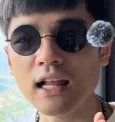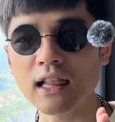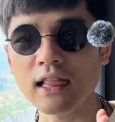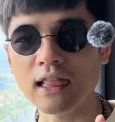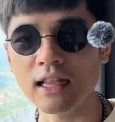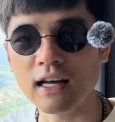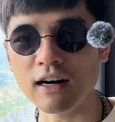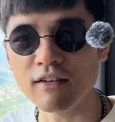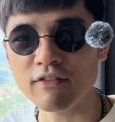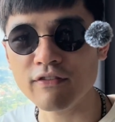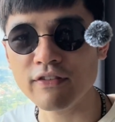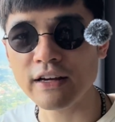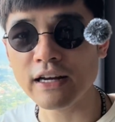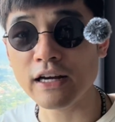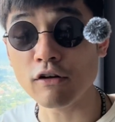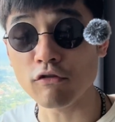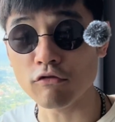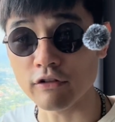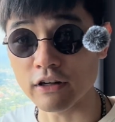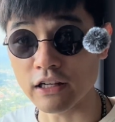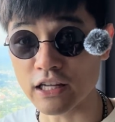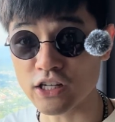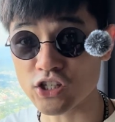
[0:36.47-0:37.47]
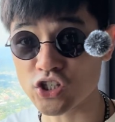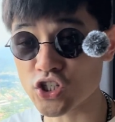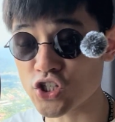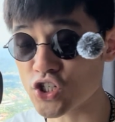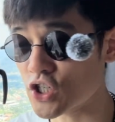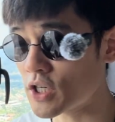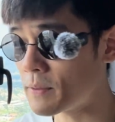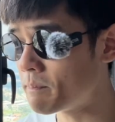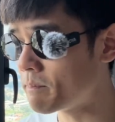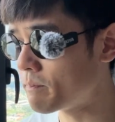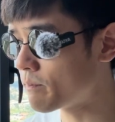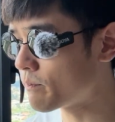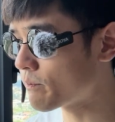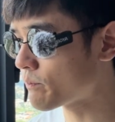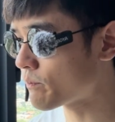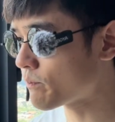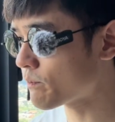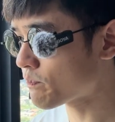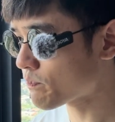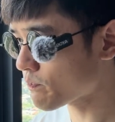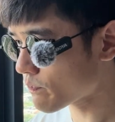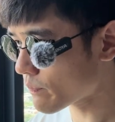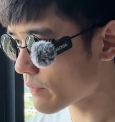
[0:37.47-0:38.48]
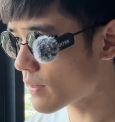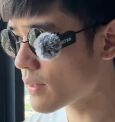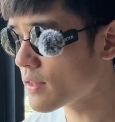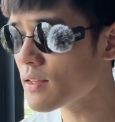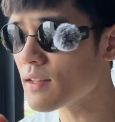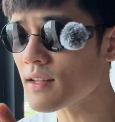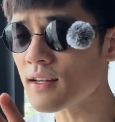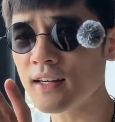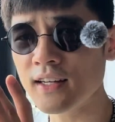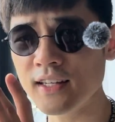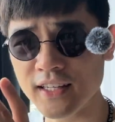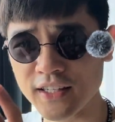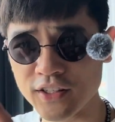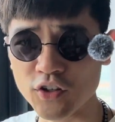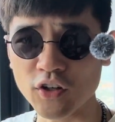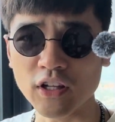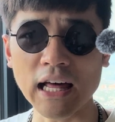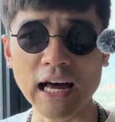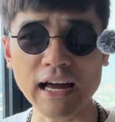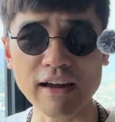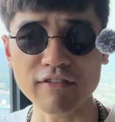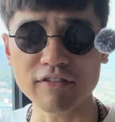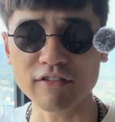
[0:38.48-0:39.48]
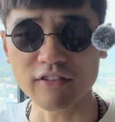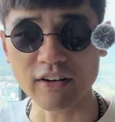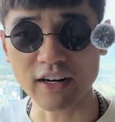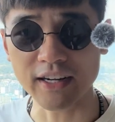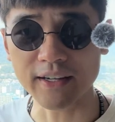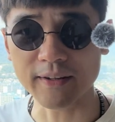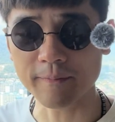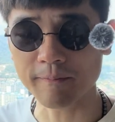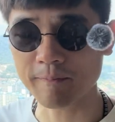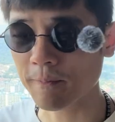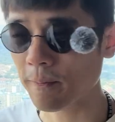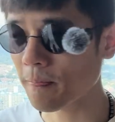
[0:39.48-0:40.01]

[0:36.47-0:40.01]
loving relationship in your life, right?